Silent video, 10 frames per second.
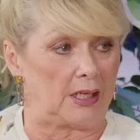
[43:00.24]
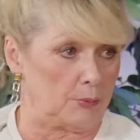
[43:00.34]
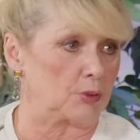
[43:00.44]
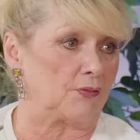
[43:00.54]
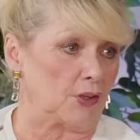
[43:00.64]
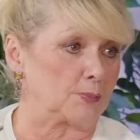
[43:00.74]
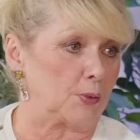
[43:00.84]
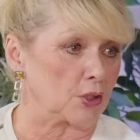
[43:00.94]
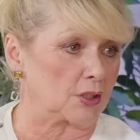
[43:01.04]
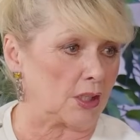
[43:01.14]
he was the first
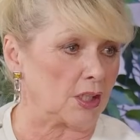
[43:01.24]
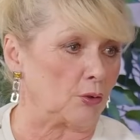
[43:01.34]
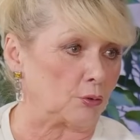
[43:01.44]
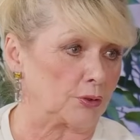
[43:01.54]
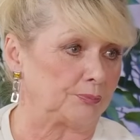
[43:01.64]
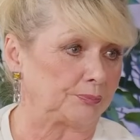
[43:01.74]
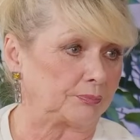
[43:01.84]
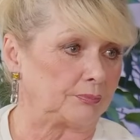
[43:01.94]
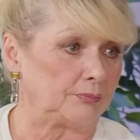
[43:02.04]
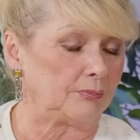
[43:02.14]
person I told.
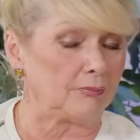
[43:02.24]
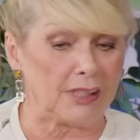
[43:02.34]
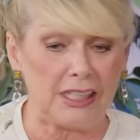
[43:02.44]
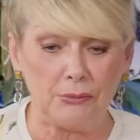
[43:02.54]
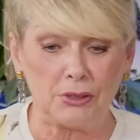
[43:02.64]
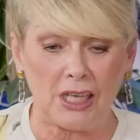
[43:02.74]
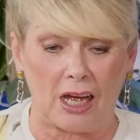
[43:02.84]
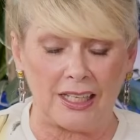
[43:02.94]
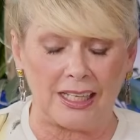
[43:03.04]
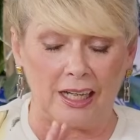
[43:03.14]
He was,
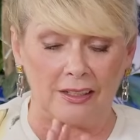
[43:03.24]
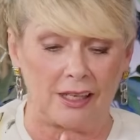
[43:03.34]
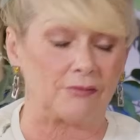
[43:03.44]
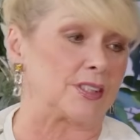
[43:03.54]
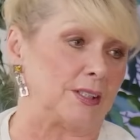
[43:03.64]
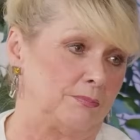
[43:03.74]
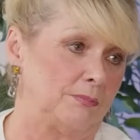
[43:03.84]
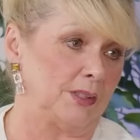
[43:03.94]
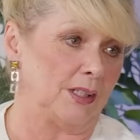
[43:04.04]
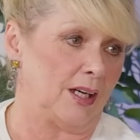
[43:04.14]
I, I loved him.
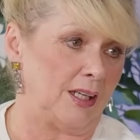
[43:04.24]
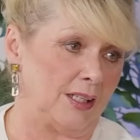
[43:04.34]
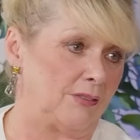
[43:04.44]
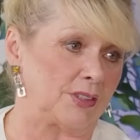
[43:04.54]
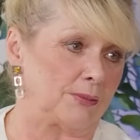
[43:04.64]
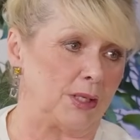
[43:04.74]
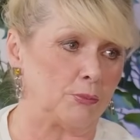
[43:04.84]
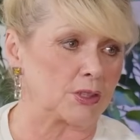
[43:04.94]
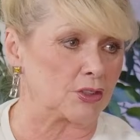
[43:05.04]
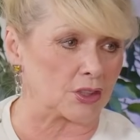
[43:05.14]
I loved him. He
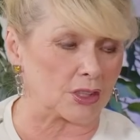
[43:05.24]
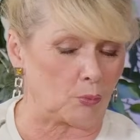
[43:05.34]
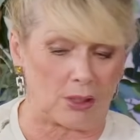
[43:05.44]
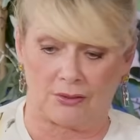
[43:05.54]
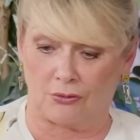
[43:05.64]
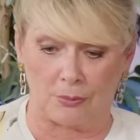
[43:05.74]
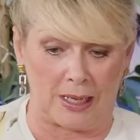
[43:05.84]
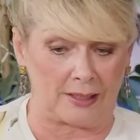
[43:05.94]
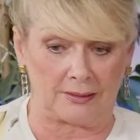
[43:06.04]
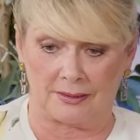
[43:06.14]
was just a wonderful
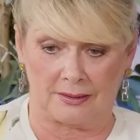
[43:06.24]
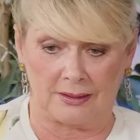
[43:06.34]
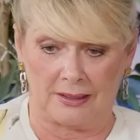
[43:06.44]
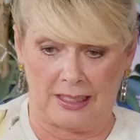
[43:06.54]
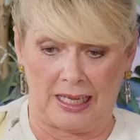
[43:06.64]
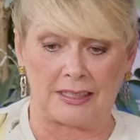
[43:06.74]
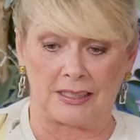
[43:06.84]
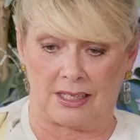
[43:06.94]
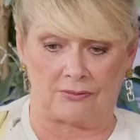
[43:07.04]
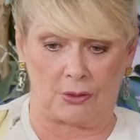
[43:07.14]
man and
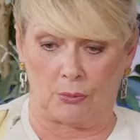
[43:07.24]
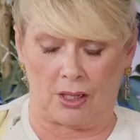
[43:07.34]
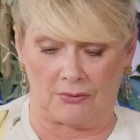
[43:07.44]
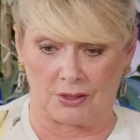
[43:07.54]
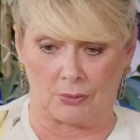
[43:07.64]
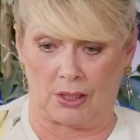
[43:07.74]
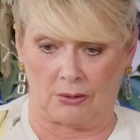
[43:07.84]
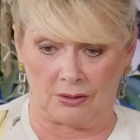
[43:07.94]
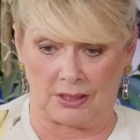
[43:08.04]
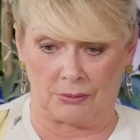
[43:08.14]
his lovely wife as
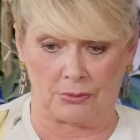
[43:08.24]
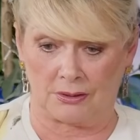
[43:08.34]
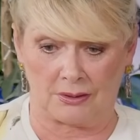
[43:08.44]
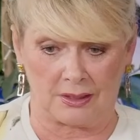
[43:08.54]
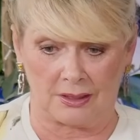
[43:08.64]
well. They were,